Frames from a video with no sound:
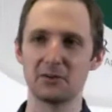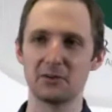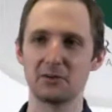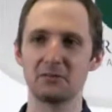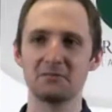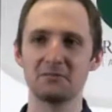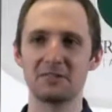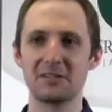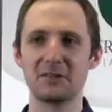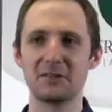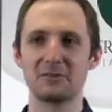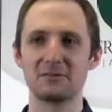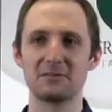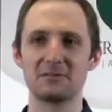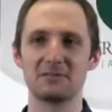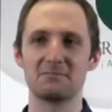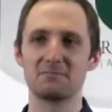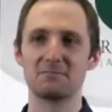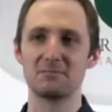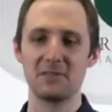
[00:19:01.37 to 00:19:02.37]

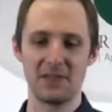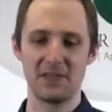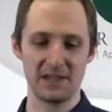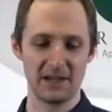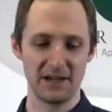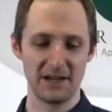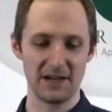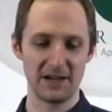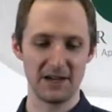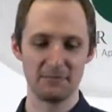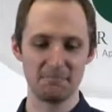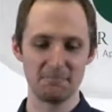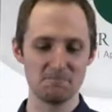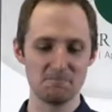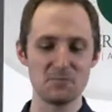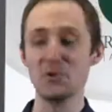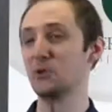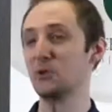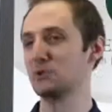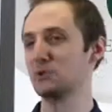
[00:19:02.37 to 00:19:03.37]
the
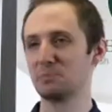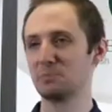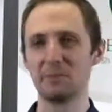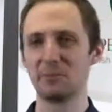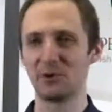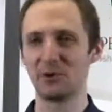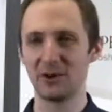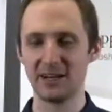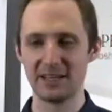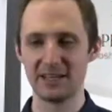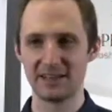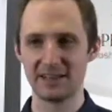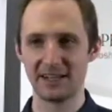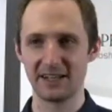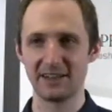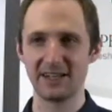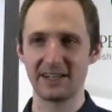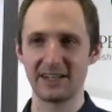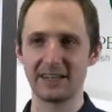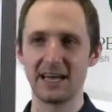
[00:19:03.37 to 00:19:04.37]
newspaper or anything
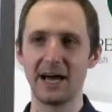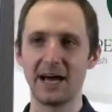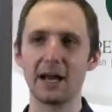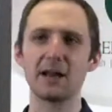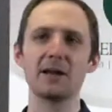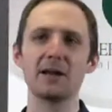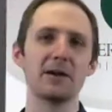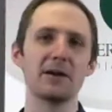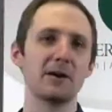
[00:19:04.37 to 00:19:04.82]
like that,